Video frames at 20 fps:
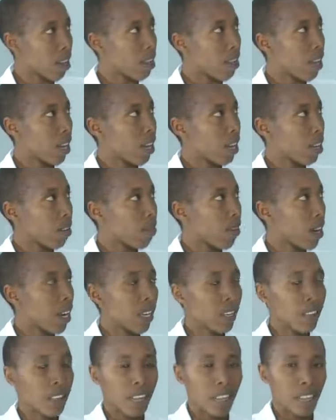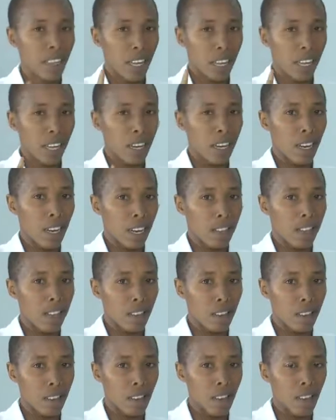The liver is the second
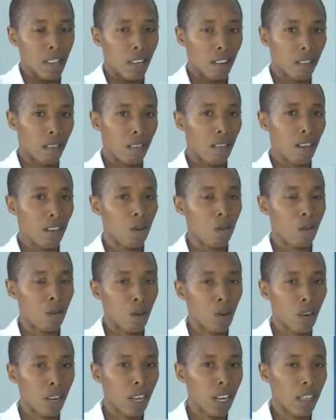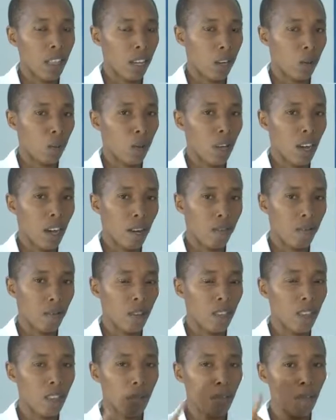largest excretory organ that we have.
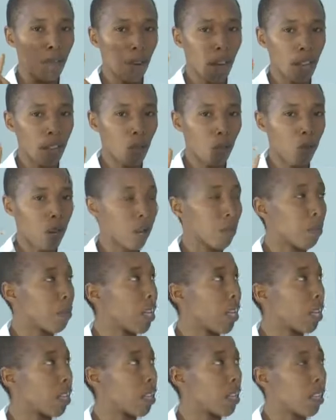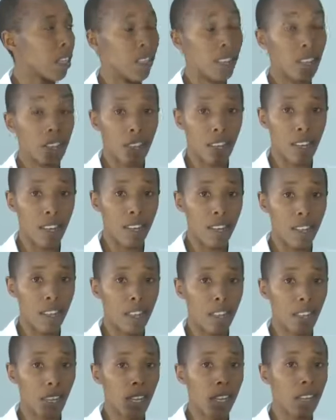First one being the skin.
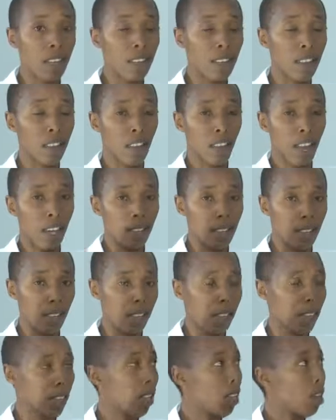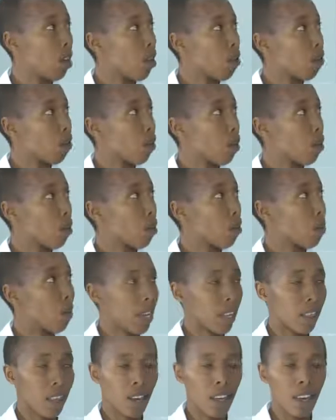The skin is the largest, followed
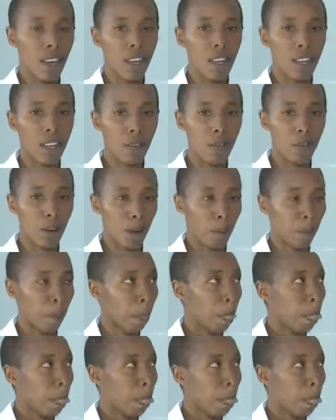by the liver.